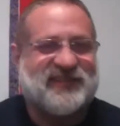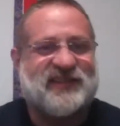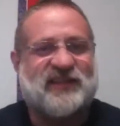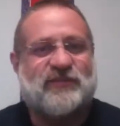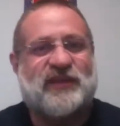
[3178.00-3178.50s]

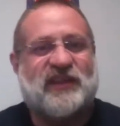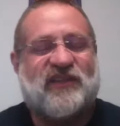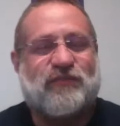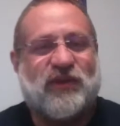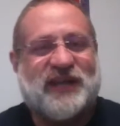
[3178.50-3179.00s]
little bit
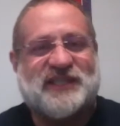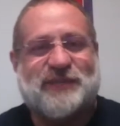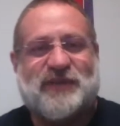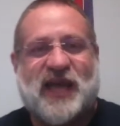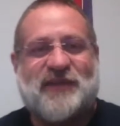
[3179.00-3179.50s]
left brain
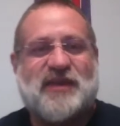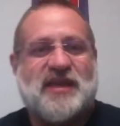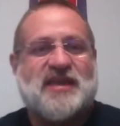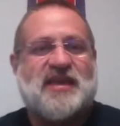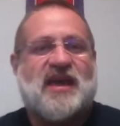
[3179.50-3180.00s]
sometime
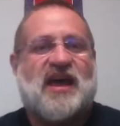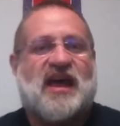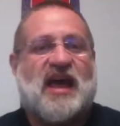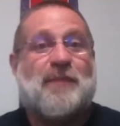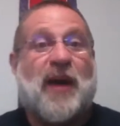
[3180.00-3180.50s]

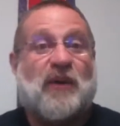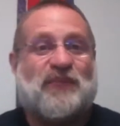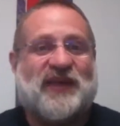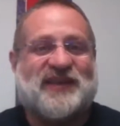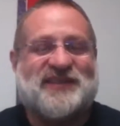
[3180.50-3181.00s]

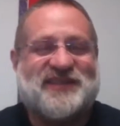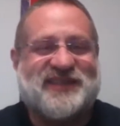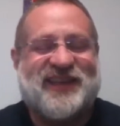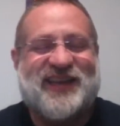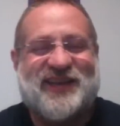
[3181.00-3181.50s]
about
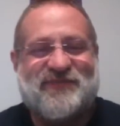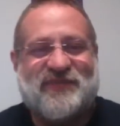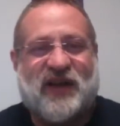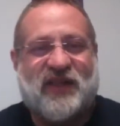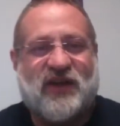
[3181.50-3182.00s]
this.
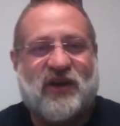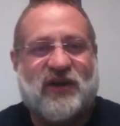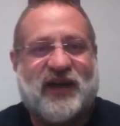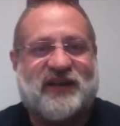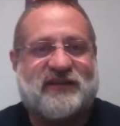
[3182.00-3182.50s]

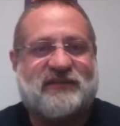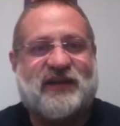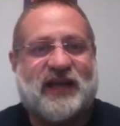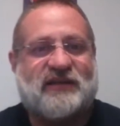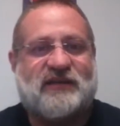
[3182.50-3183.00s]
Although
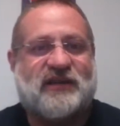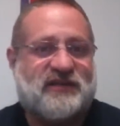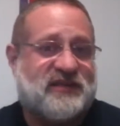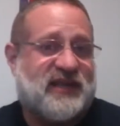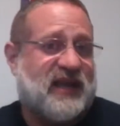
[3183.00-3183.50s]
I
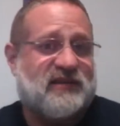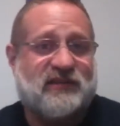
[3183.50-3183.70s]
could stand to